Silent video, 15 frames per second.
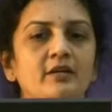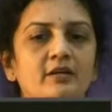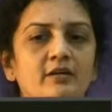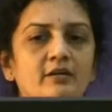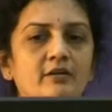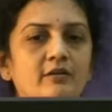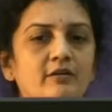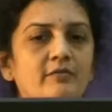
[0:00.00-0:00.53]

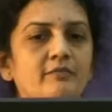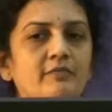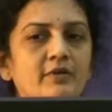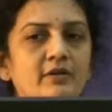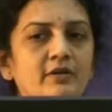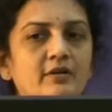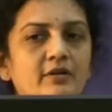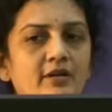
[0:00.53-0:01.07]

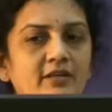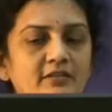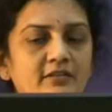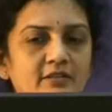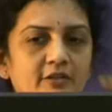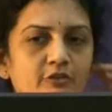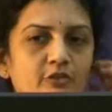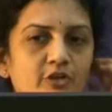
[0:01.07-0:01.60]
As
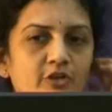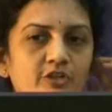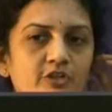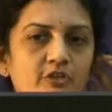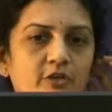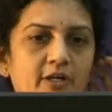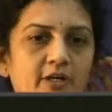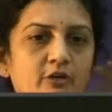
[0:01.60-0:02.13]
an introduction
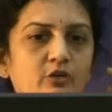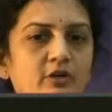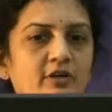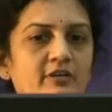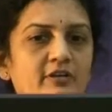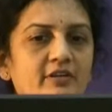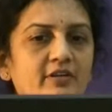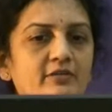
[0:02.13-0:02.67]
to aorta
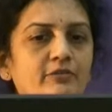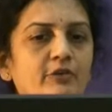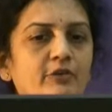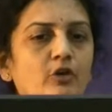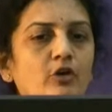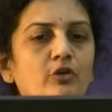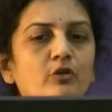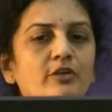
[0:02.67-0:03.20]
arteritis, we
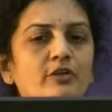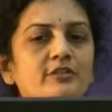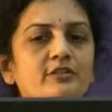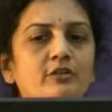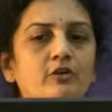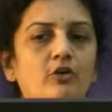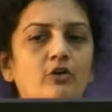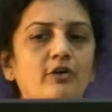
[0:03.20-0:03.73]
all know it's a
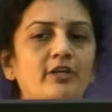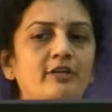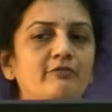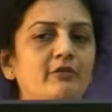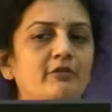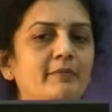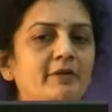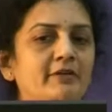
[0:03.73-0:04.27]
chronic
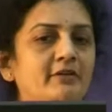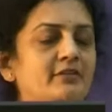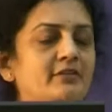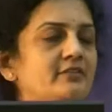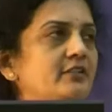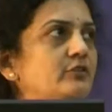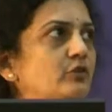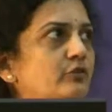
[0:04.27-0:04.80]
inflammatory
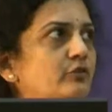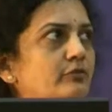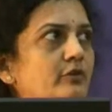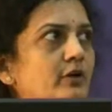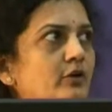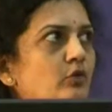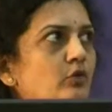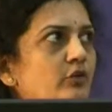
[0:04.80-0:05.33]
disease of
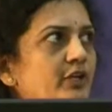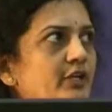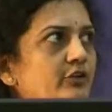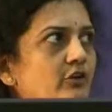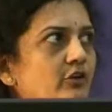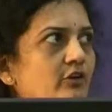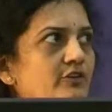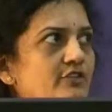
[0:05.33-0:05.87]
unknown
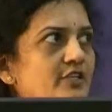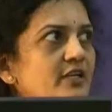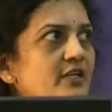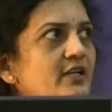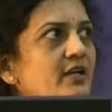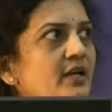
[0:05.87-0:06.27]
etiology,